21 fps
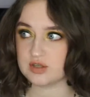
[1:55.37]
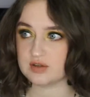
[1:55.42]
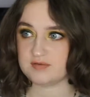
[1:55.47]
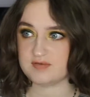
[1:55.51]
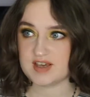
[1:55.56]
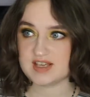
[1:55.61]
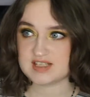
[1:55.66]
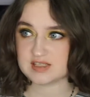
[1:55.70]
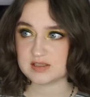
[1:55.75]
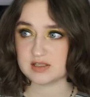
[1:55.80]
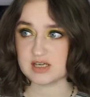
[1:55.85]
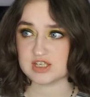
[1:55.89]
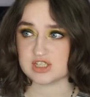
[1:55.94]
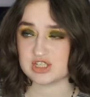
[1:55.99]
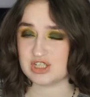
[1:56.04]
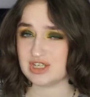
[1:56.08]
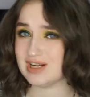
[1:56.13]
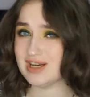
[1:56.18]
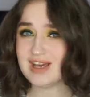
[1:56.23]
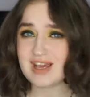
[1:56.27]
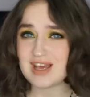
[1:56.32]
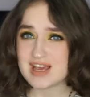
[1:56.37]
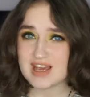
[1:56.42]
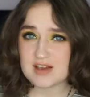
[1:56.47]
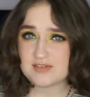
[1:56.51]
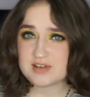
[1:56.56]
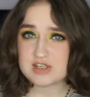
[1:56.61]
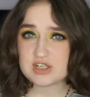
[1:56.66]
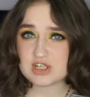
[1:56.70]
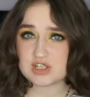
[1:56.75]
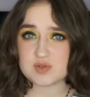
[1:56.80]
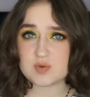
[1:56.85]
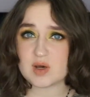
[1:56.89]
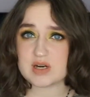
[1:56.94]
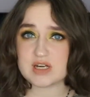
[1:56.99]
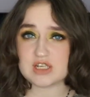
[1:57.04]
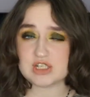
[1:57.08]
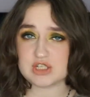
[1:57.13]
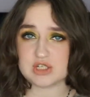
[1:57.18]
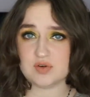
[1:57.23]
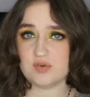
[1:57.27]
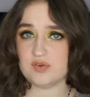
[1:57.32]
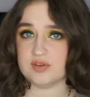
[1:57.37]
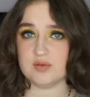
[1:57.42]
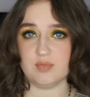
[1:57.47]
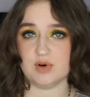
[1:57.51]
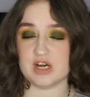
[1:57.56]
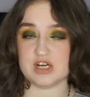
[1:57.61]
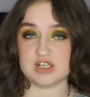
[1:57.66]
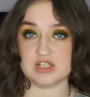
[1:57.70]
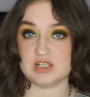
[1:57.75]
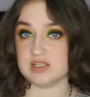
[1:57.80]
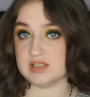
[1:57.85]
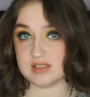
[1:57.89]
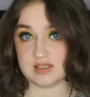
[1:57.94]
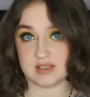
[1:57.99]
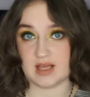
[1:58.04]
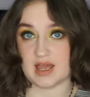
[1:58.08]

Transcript: the face collection if you just wanted two of the brushes?